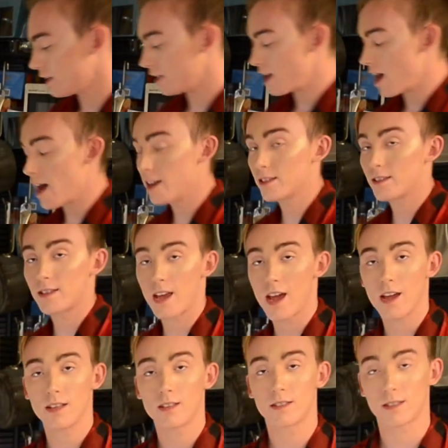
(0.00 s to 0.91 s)
yet
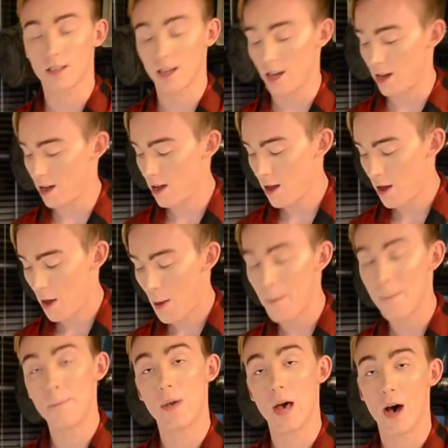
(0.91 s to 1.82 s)
tasty
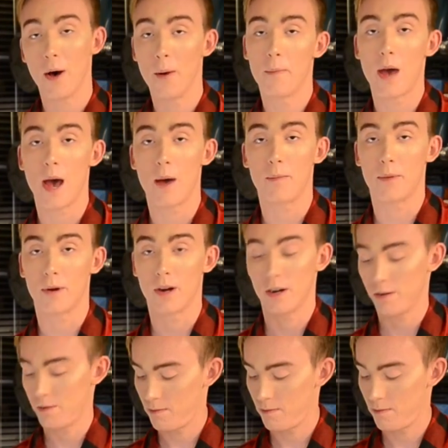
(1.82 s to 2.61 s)
bell pepper.